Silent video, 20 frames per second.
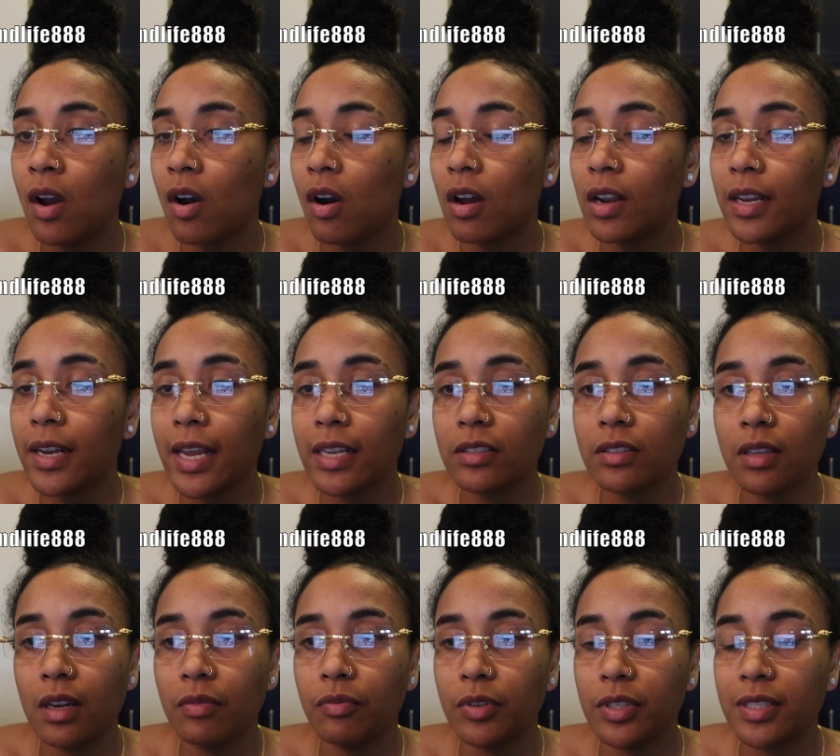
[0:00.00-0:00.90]
All of that
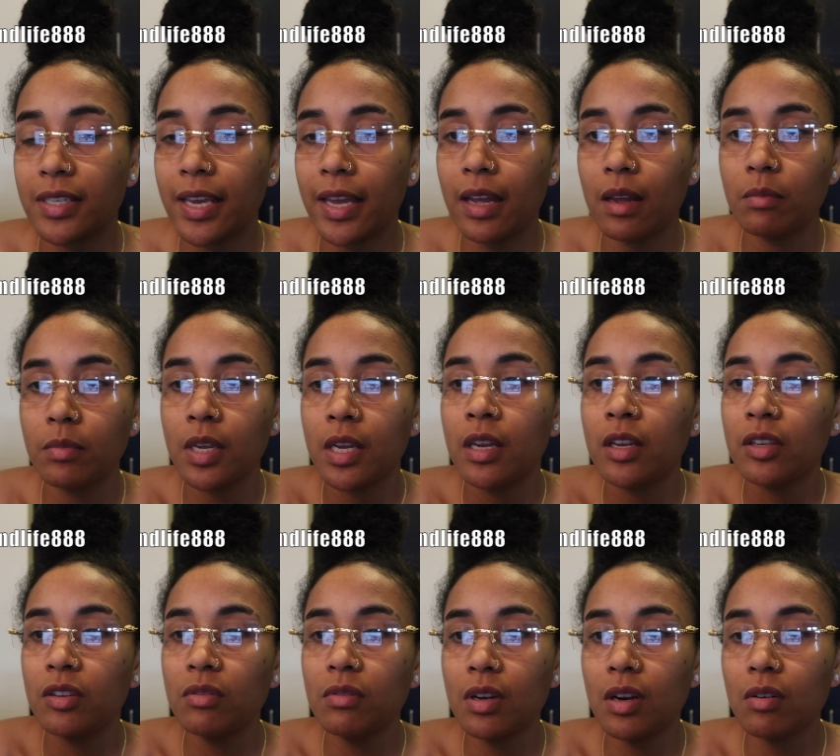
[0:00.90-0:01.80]
stuff was
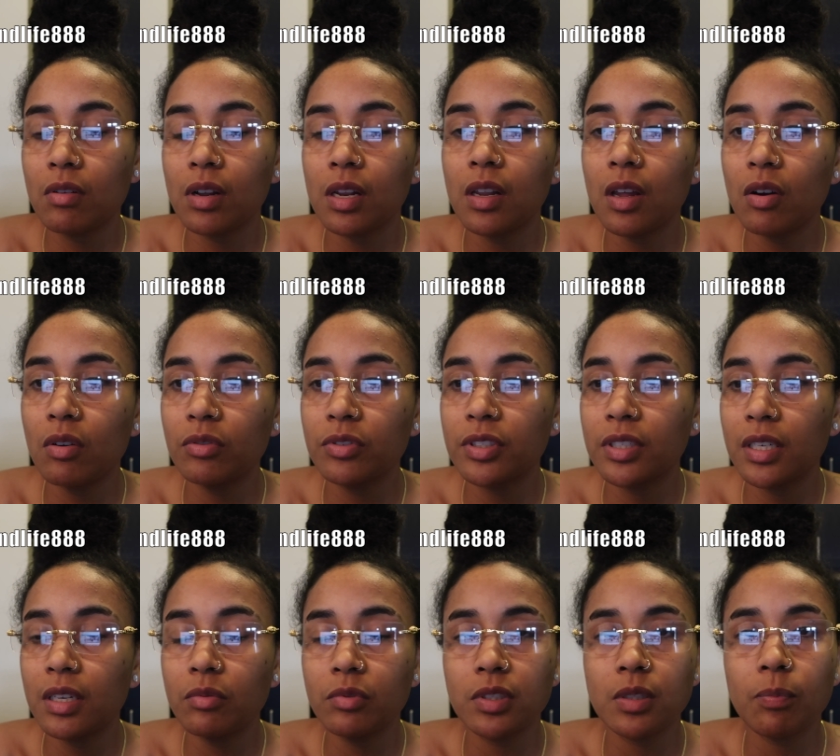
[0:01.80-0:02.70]
kept, you know, close
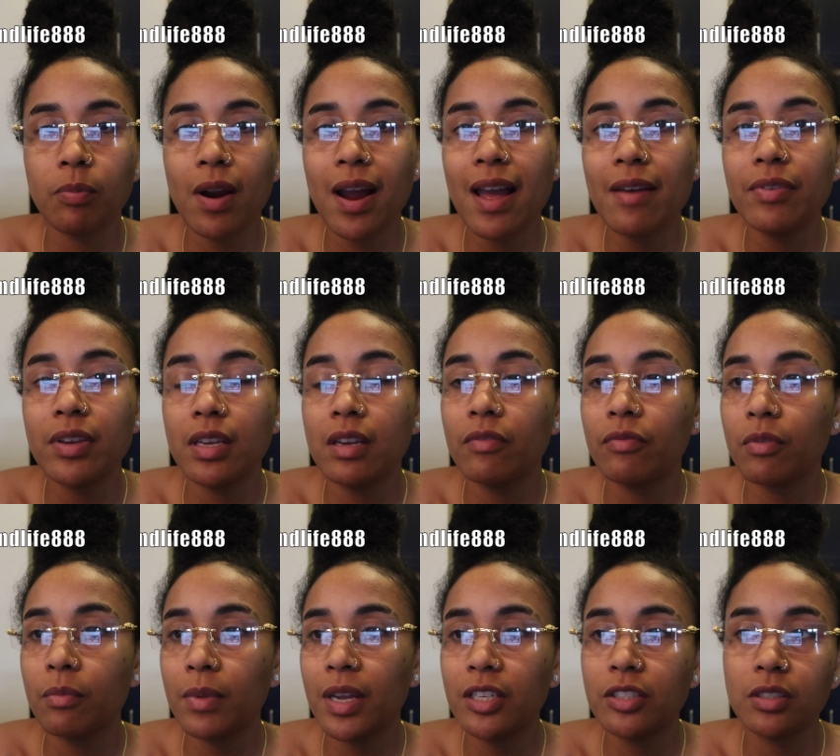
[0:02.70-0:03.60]
and it was a private
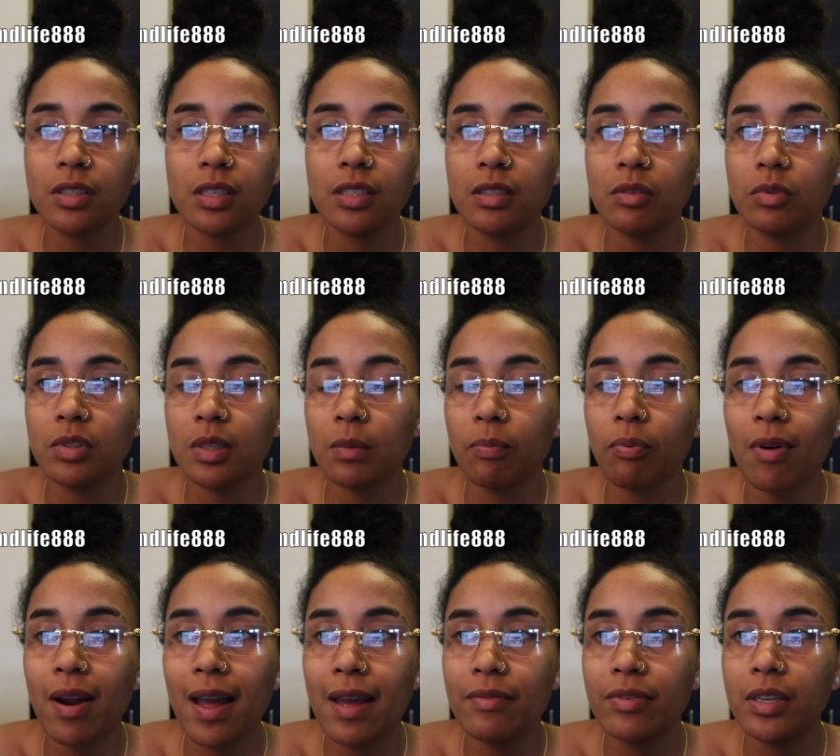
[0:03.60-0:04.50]
information because it was a
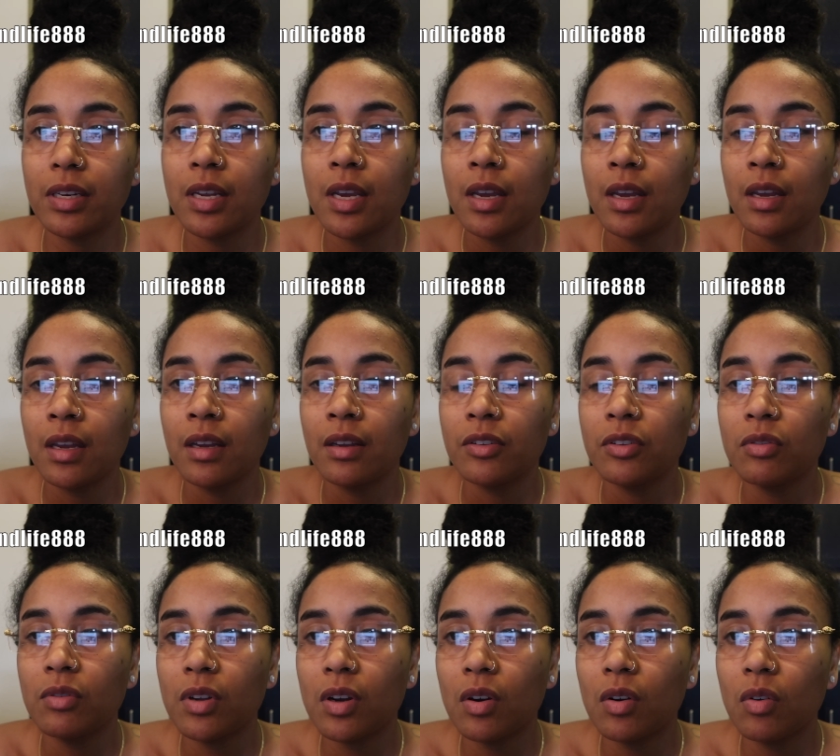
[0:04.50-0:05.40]
private,
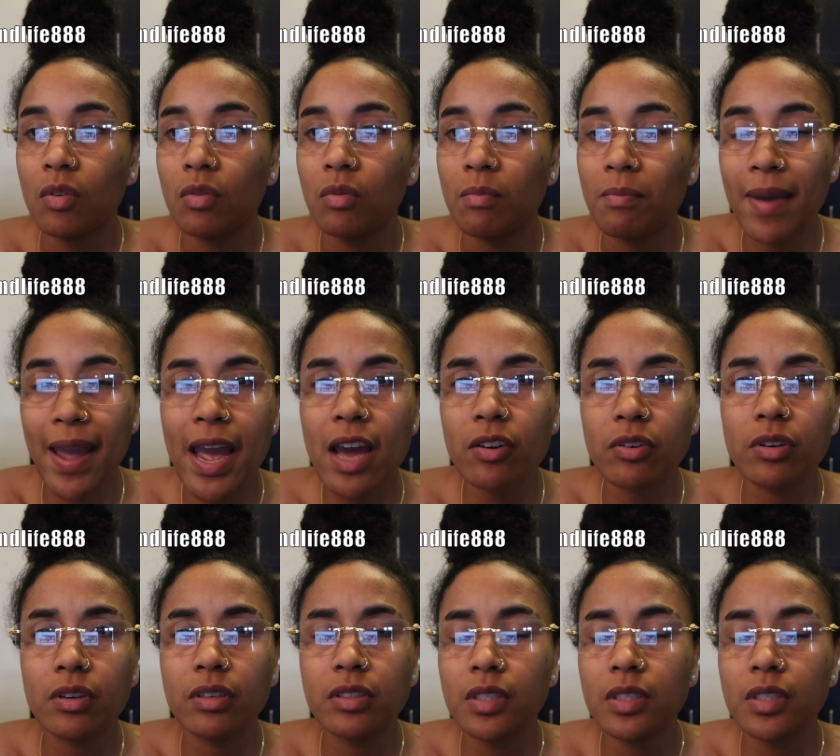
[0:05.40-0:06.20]
you know, matter.